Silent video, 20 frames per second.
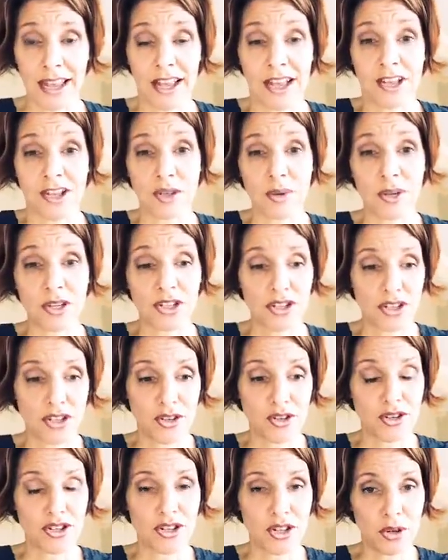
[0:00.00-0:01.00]
So what you do
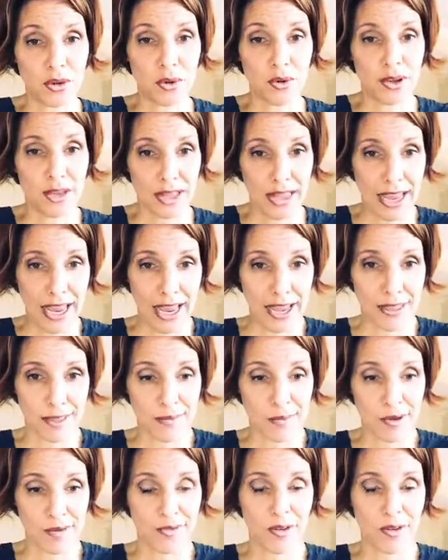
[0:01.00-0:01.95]
is you hand them your